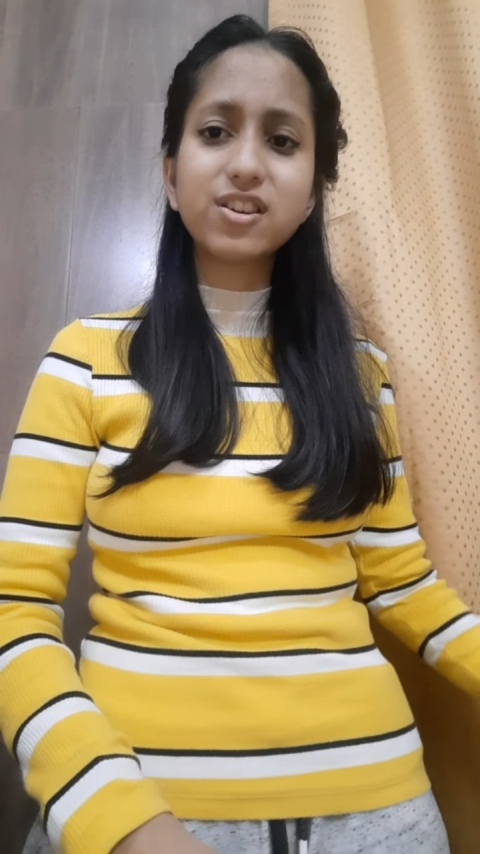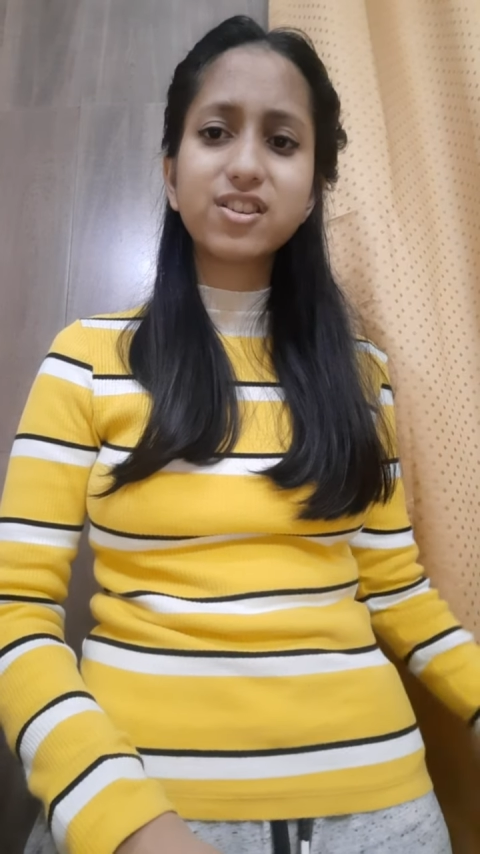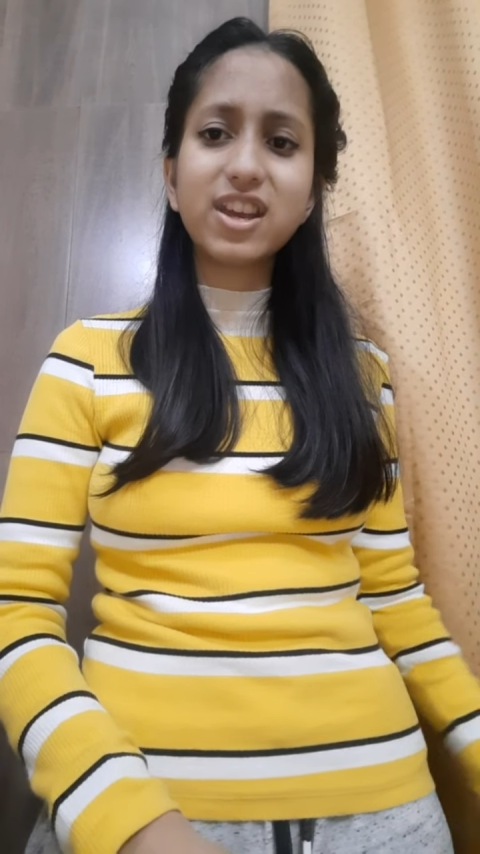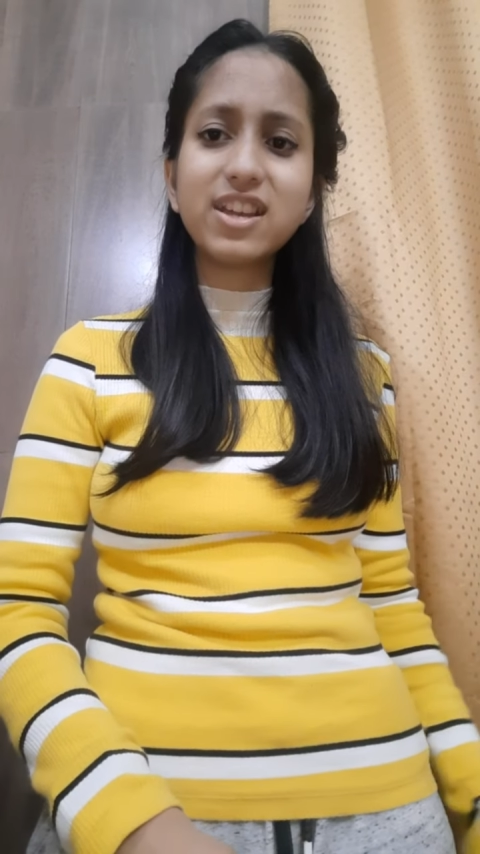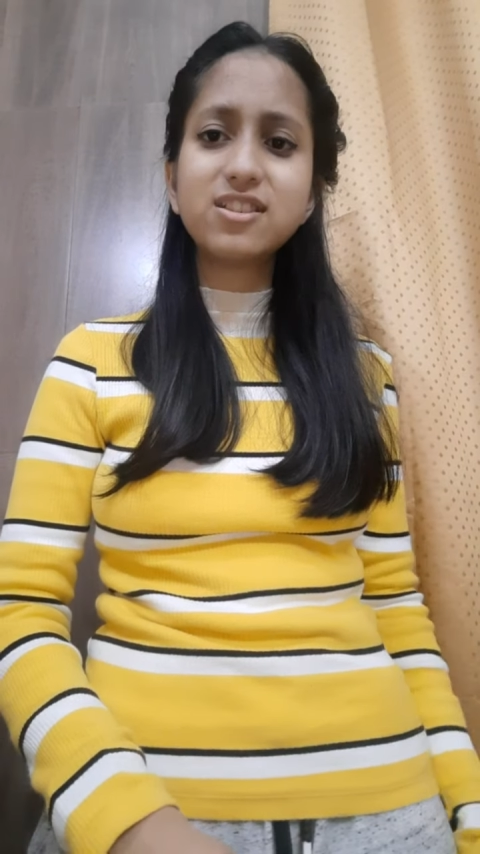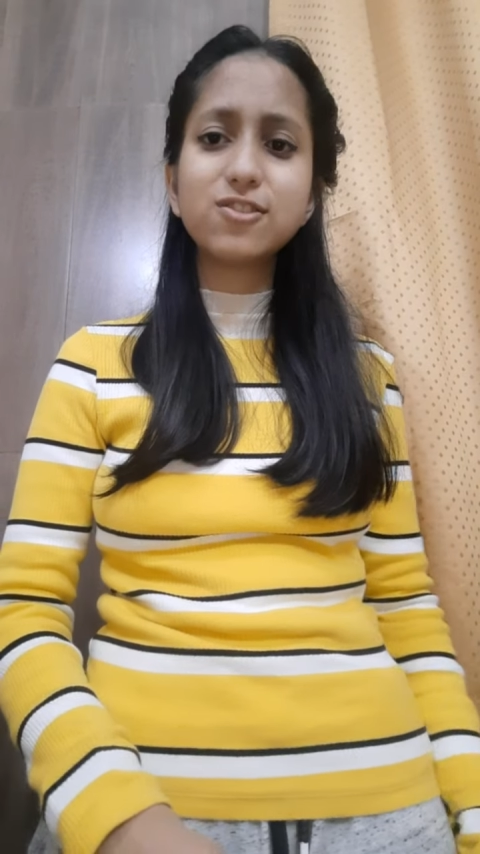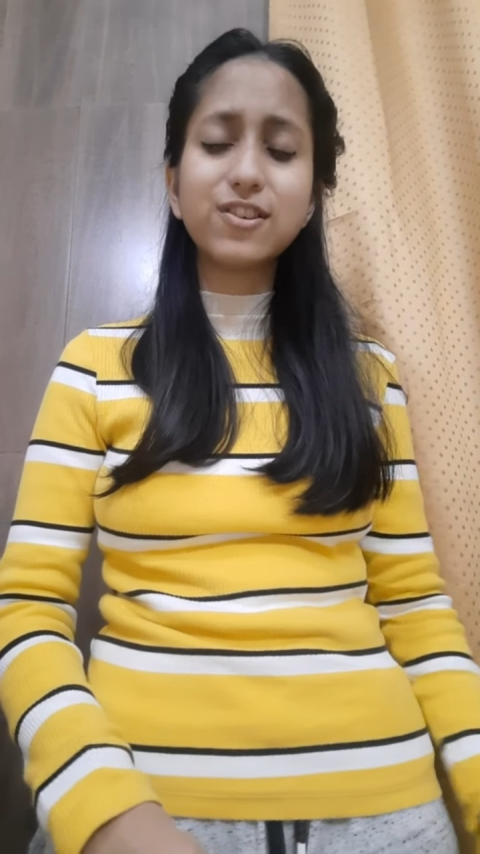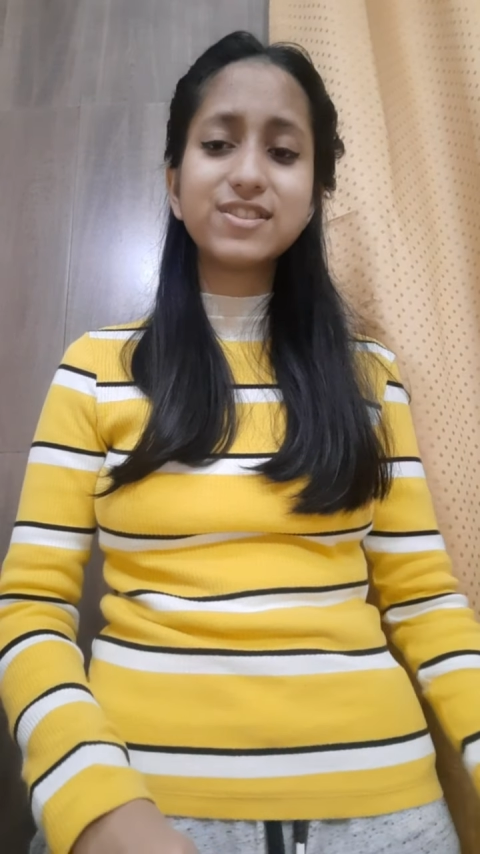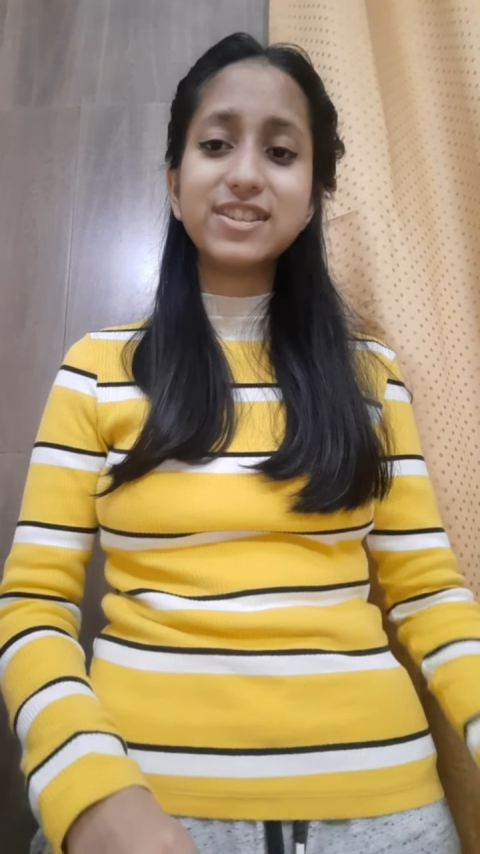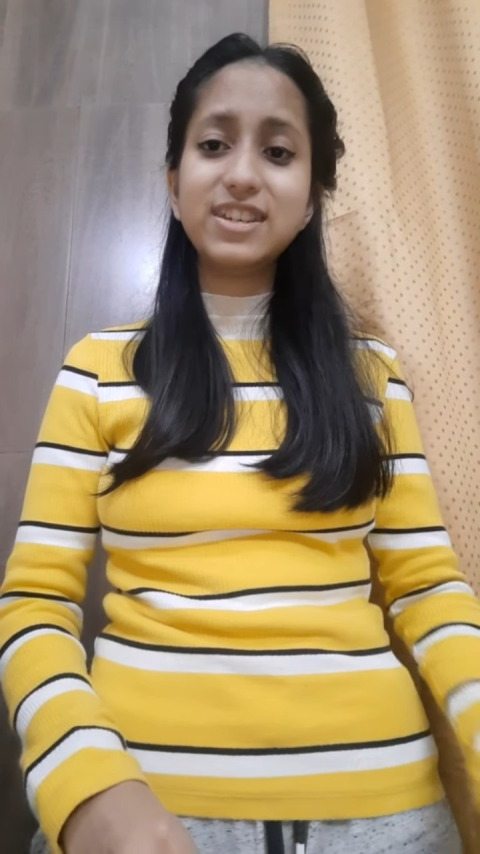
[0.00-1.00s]
grades
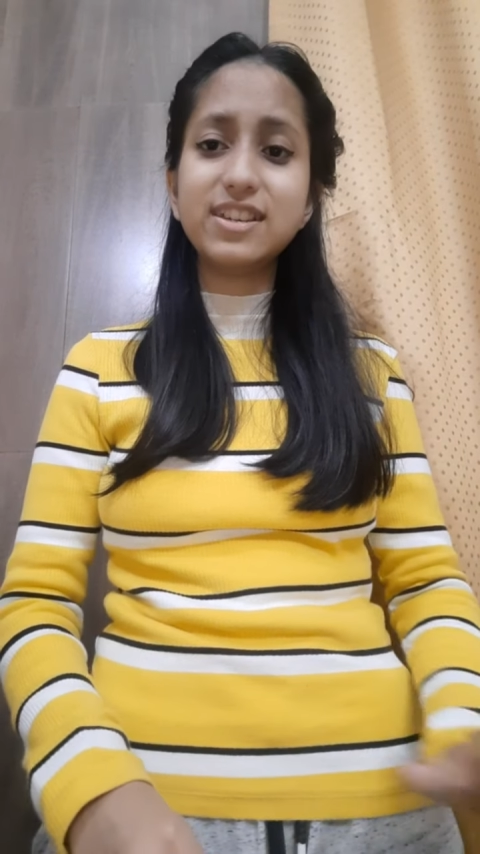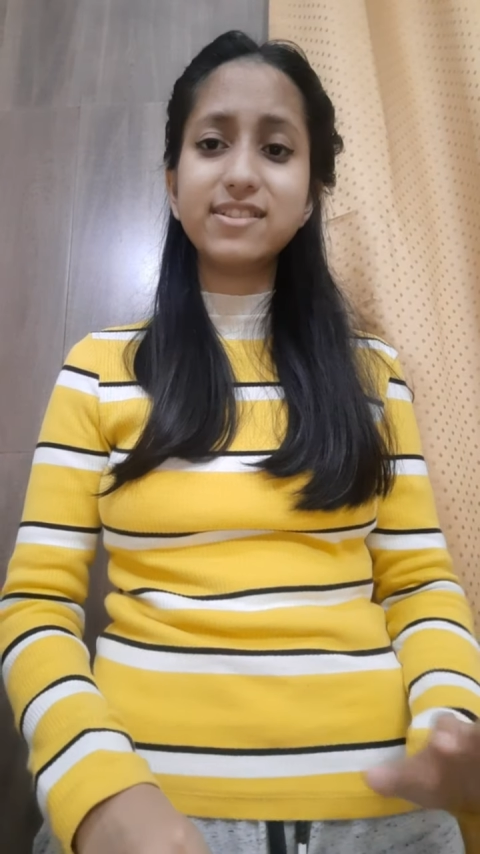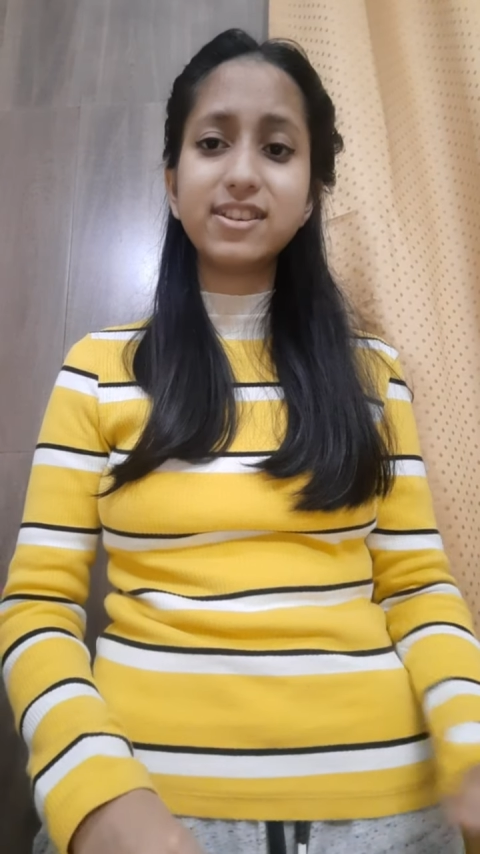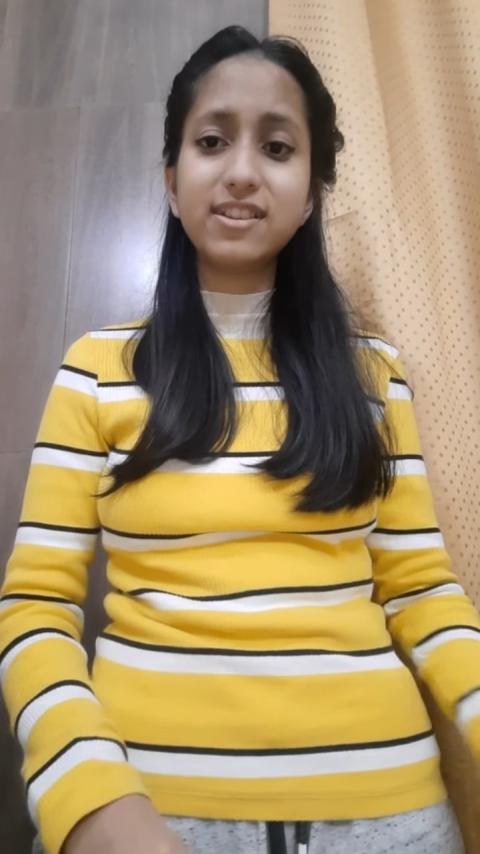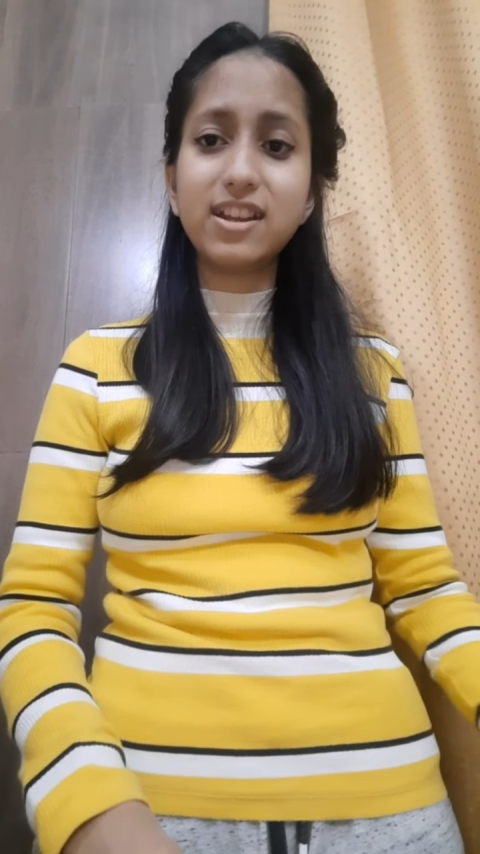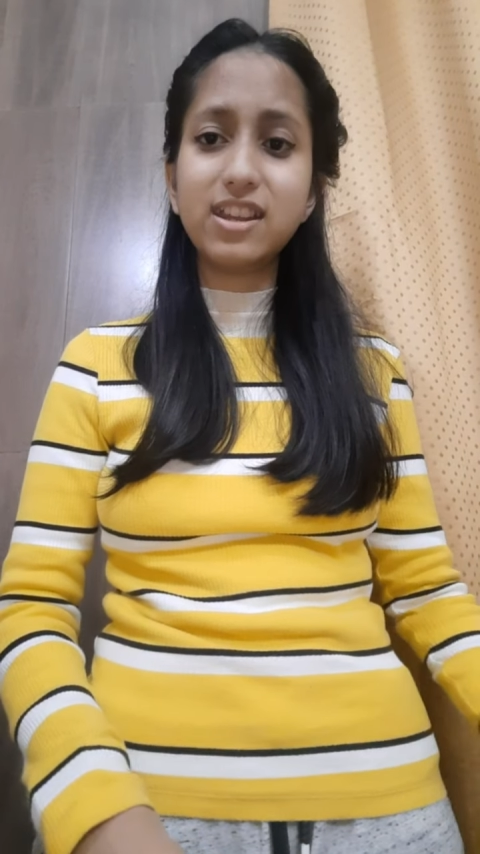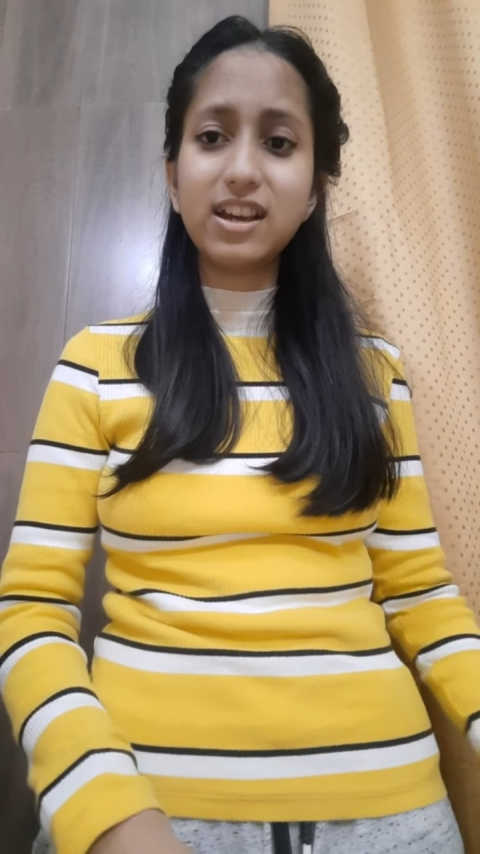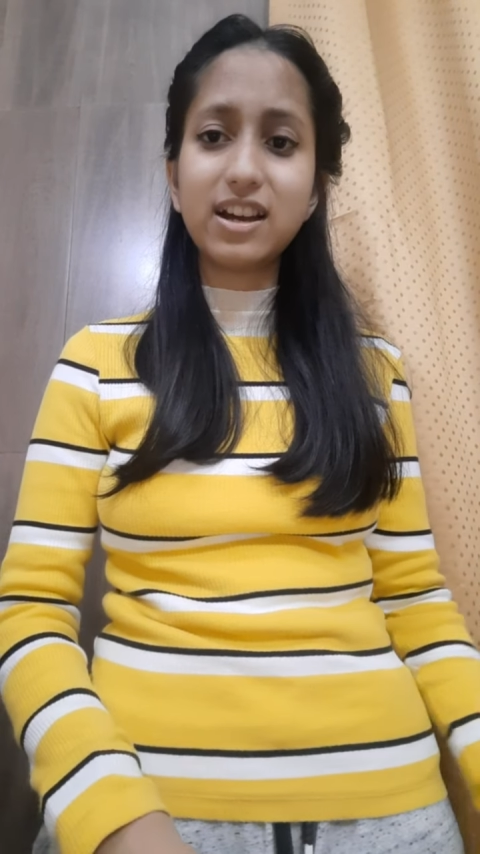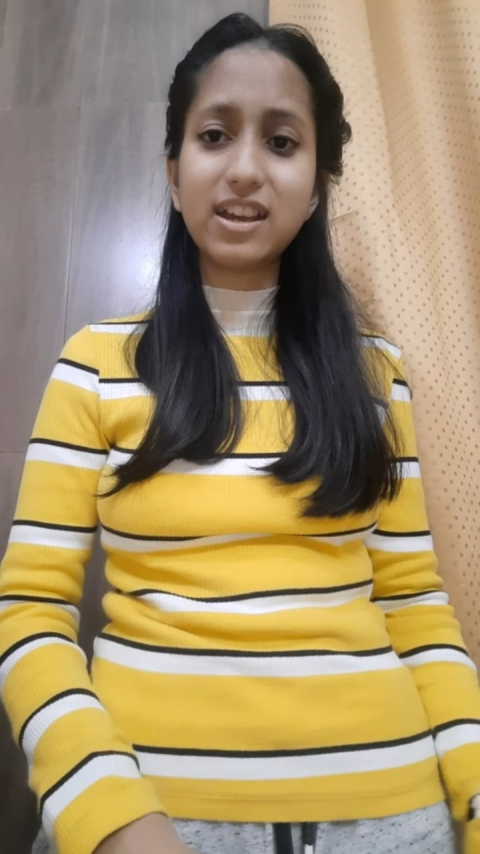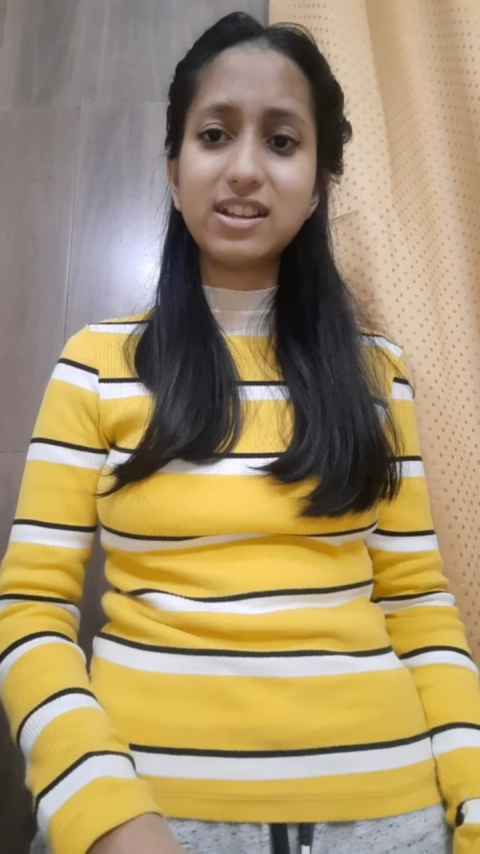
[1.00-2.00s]
nor CS in any
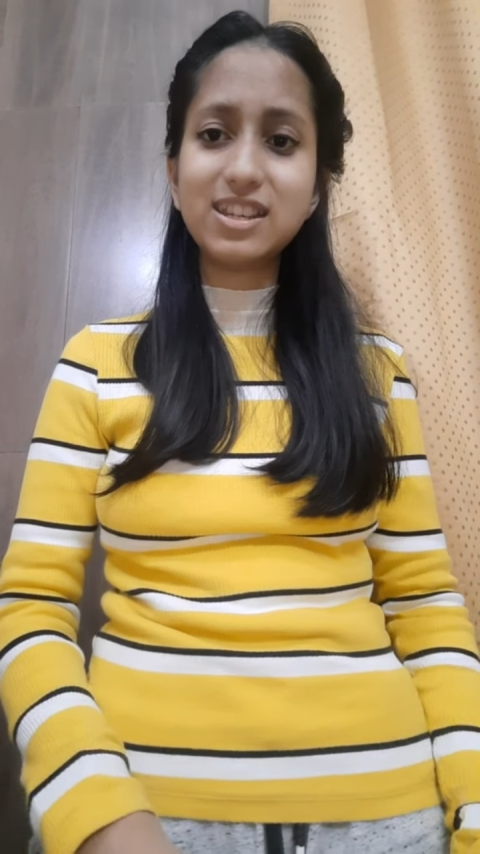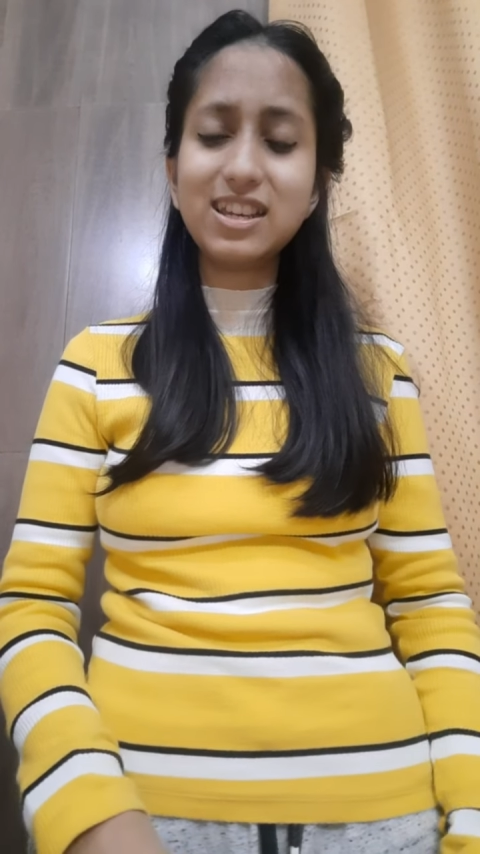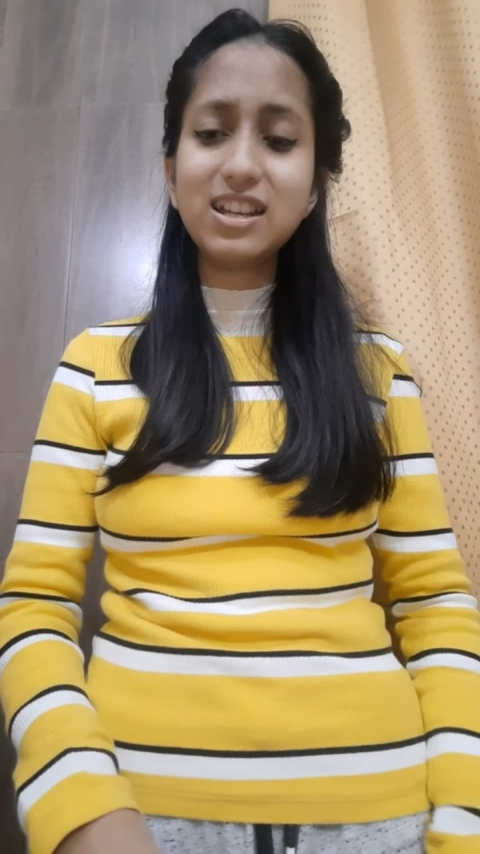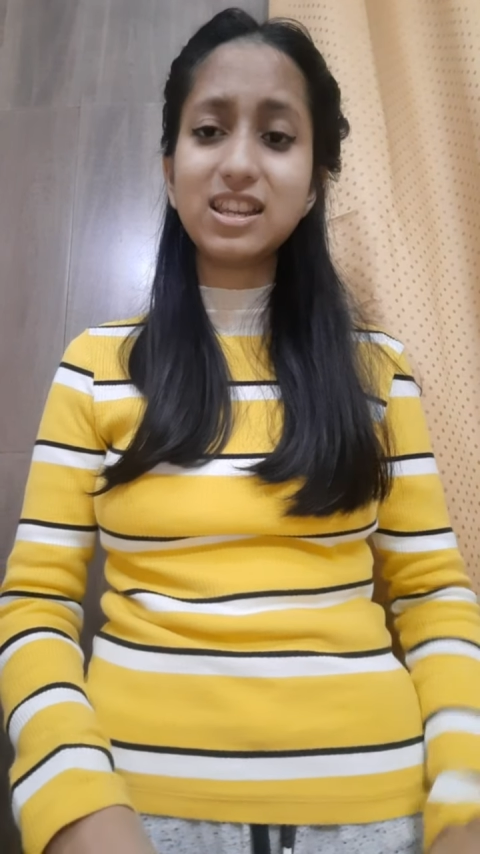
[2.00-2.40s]
IIT.